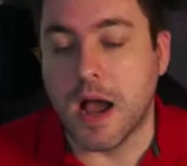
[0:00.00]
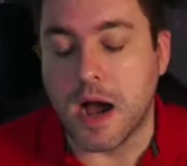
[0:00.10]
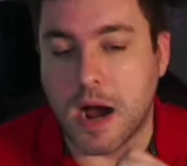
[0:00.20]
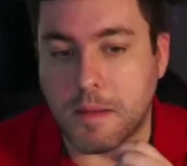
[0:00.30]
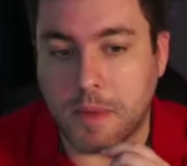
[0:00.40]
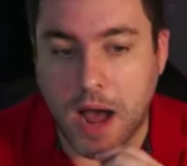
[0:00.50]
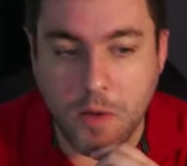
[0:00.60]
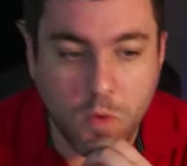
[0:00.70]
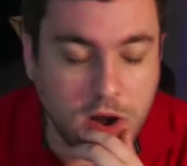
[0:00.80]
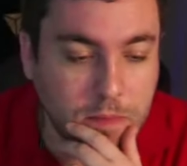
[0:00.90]
Um, I
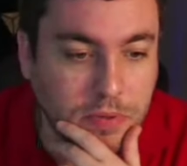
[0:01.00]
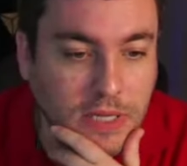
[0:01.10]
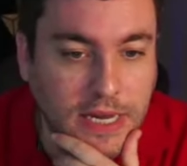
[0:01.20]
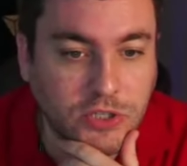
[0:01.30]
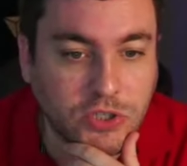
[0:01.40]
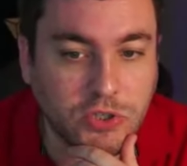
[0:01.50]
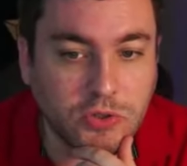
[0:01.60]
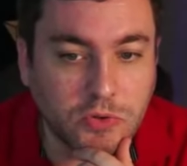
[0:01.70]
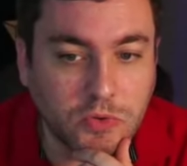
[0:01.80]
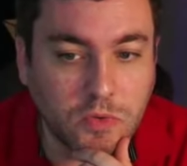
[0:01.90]
want to plan
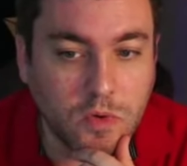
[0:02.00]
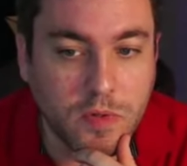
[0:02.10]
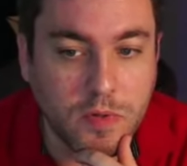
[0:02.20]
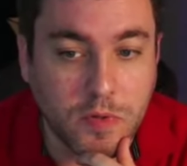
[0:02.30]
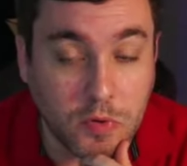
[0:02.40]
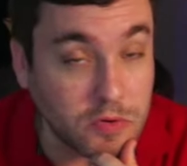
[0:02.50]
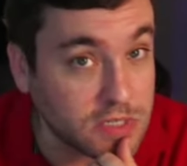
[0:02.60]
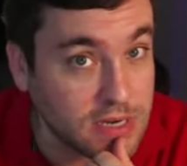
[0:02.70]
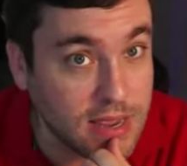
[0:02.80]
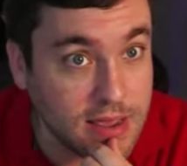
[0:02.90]
to
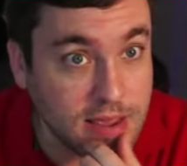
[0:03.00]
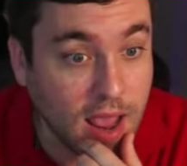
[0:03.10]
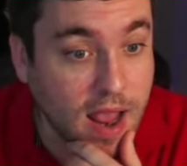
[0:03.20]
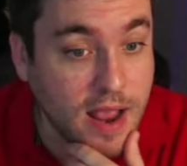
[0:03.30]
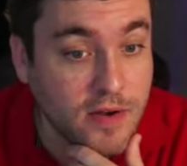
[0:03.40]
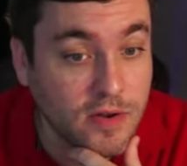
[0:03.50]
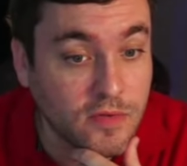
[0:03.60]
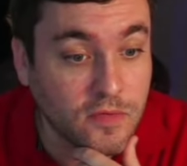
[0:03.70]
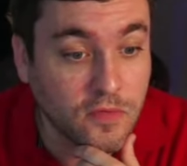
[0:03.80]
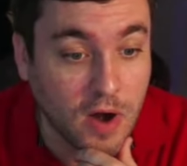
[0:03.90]
Thursday and
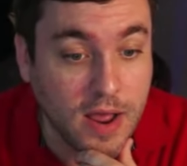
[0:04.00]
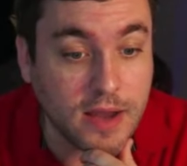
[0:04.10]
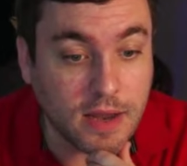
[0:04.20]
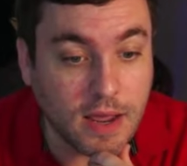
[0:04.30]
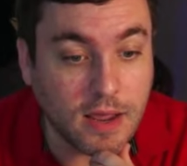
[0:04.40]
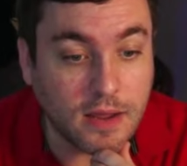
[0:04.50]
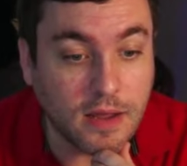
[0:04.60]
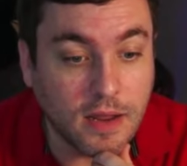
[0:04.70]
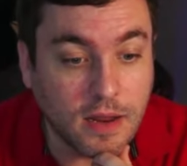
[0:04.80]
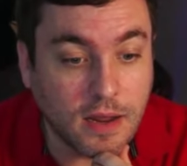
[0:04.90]
Friday
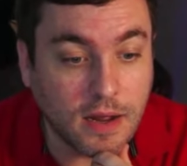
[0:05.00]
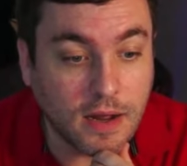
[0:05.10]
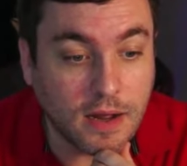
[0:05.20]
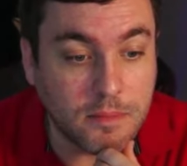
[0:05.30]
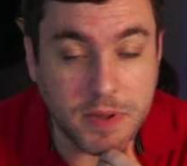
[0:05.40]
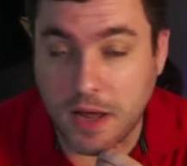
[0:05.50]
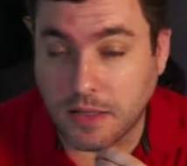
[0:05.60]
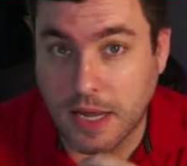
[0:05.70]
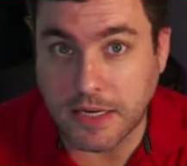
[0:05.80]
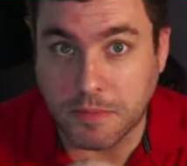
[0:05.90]
uh, be
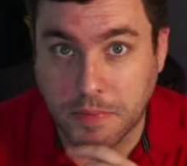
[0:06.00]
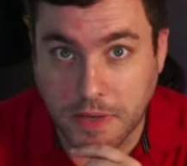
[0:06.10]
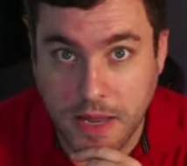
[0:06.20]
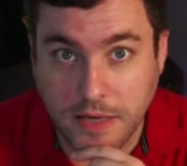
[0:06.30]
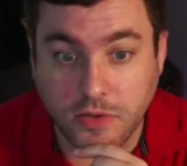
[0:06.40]
online to play.